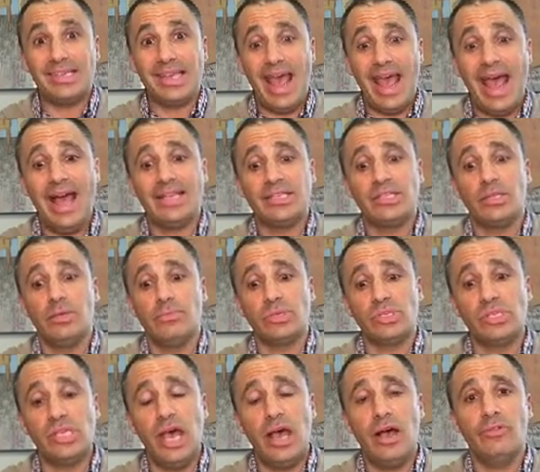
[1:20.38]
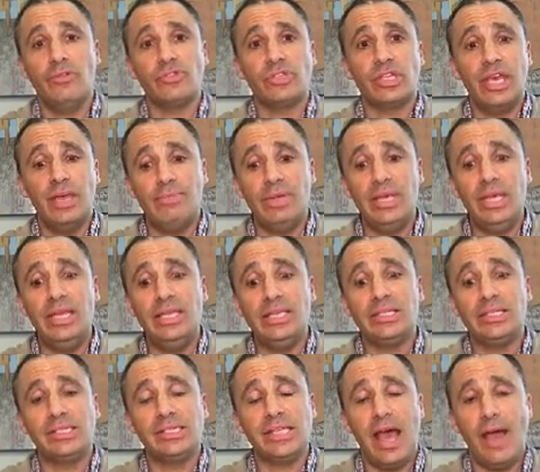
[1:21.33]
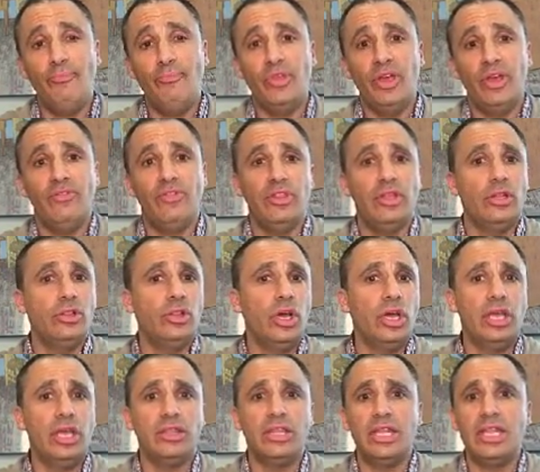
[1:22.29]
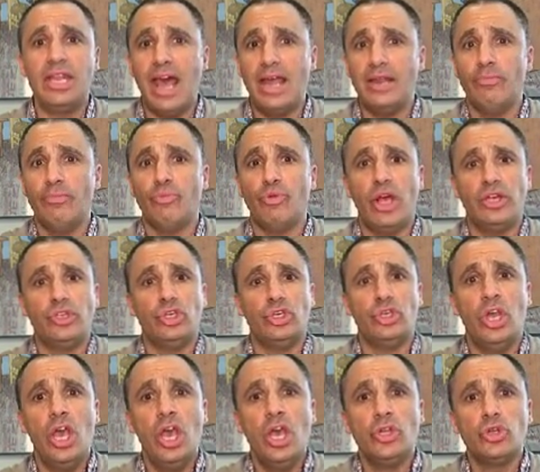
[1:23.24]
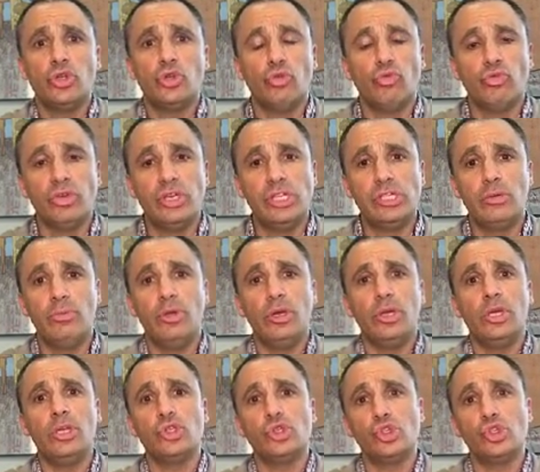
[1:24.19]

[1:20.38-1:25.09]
as ads themselves can be deceptive, and they'll look at the net impression to a reasonable